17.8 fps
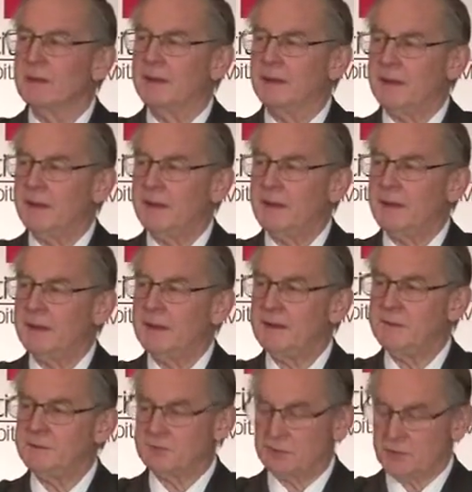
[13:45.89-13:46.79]

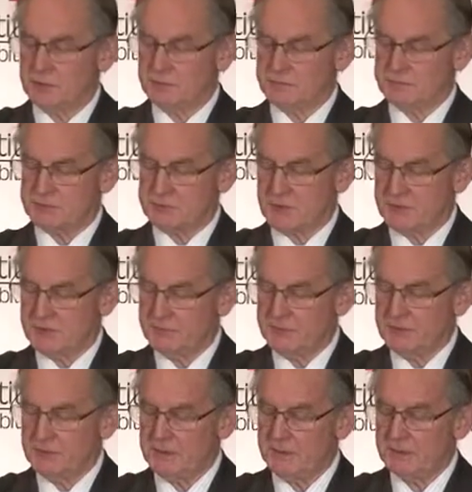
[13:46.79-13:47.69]
in terms of
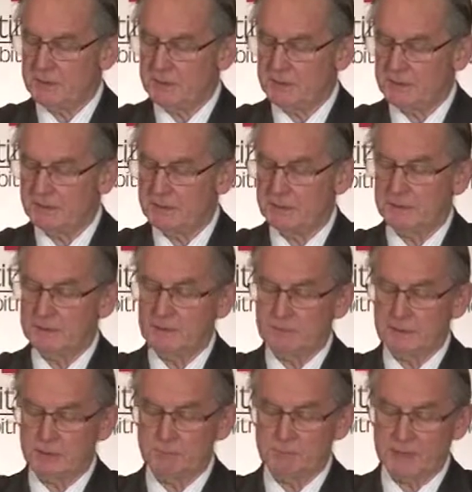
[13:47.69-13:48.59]
the
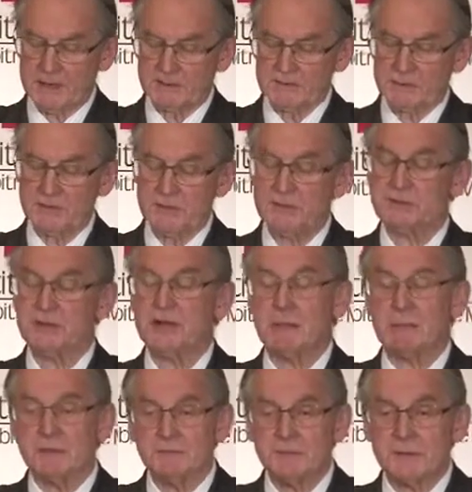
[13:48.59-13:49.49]
complexity.
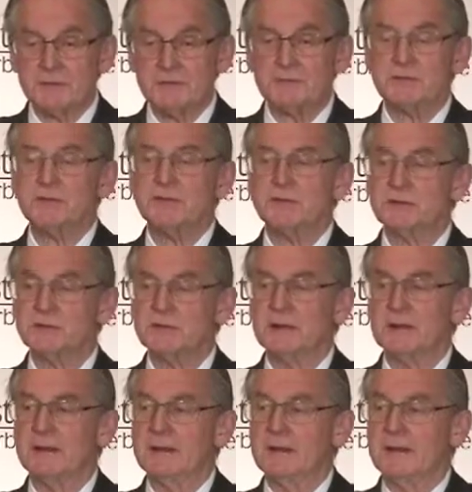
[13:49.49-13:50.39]
Some of this
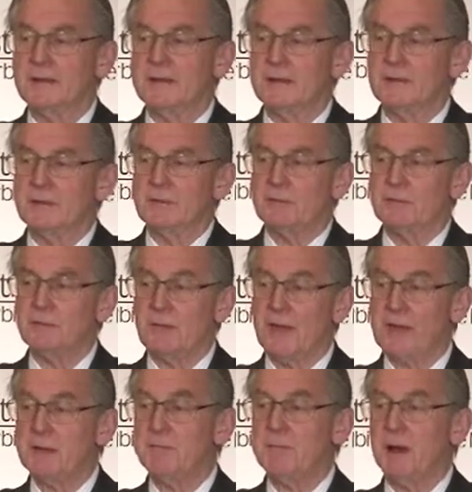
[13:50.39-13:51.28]
is
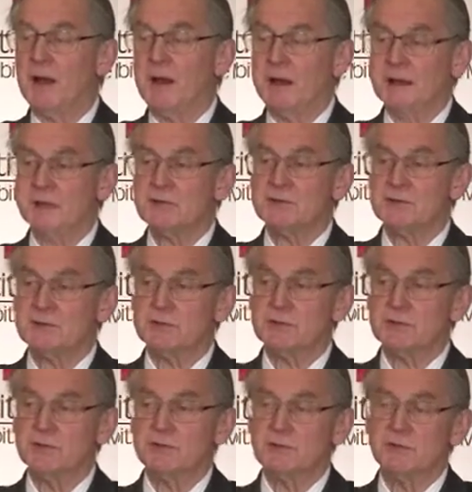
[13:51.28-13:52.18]
fed by
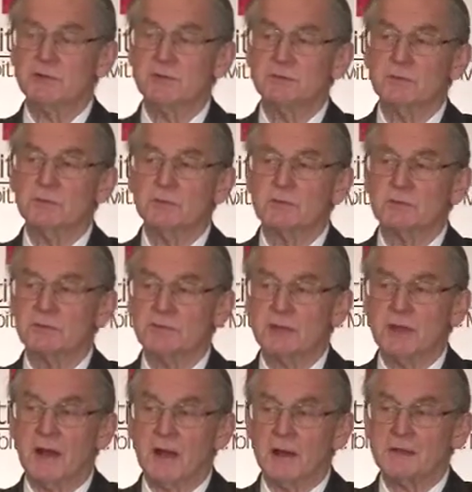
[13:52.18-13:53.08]
institutional
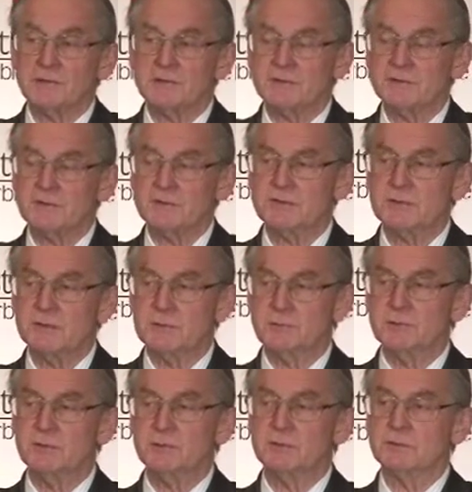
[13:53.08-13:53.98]
rules. The
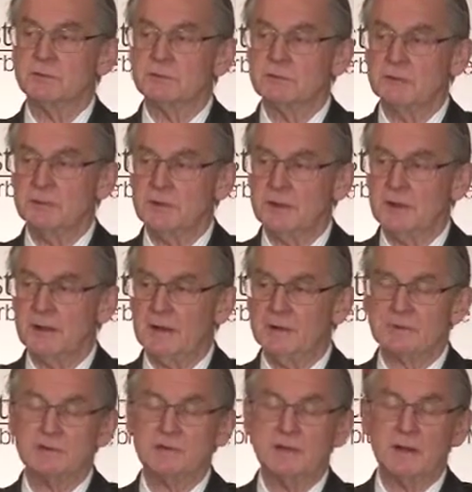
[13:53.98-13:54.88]
ICC rules, the
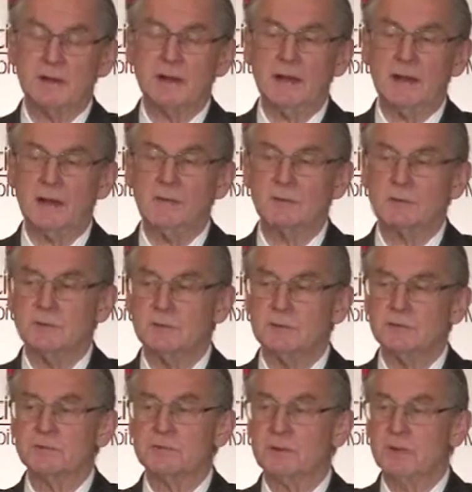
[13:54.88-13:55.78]
LCIA
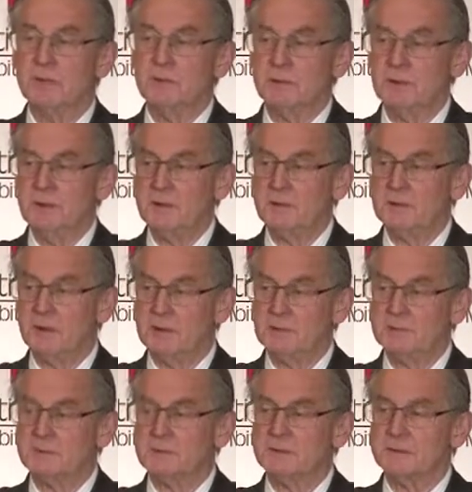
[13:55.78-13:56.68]
rules are really
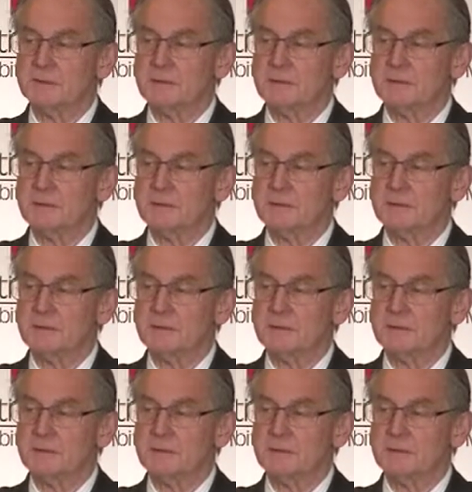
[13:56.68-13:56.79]
quite